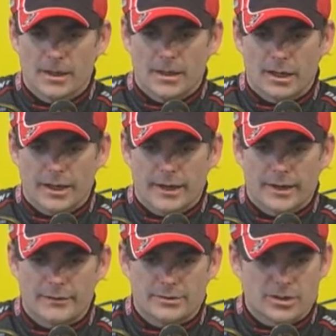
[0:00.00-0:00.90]

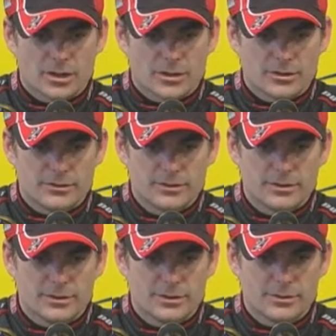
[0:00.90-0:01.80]
and started
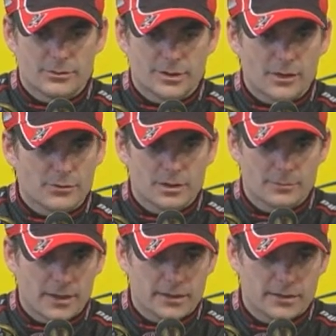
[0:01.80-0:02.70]
not really
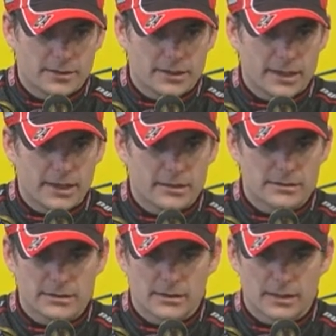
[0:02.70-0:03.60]
making any
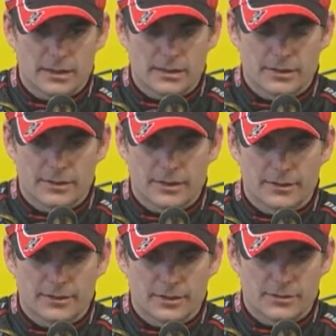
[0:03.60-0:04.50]
gains, and then
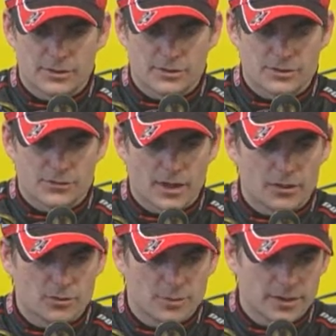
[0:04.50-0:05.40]
I searched around
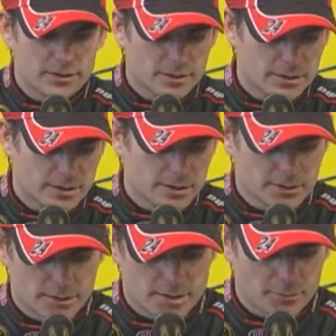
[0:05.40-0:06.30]
a little bit and hit
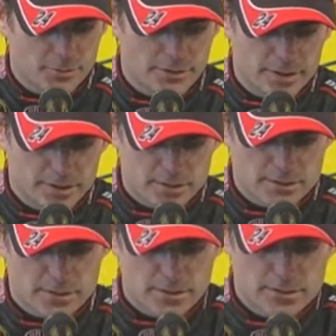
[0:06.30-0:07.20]
on a couple of things
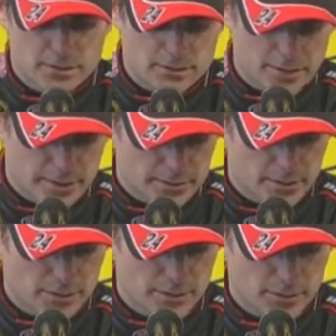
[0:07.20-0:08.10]
and gained
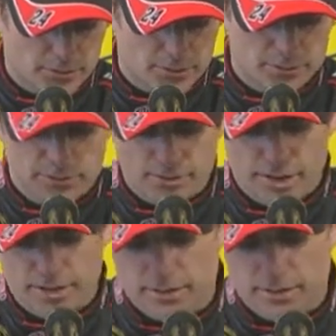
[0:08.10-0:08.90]
on Greg,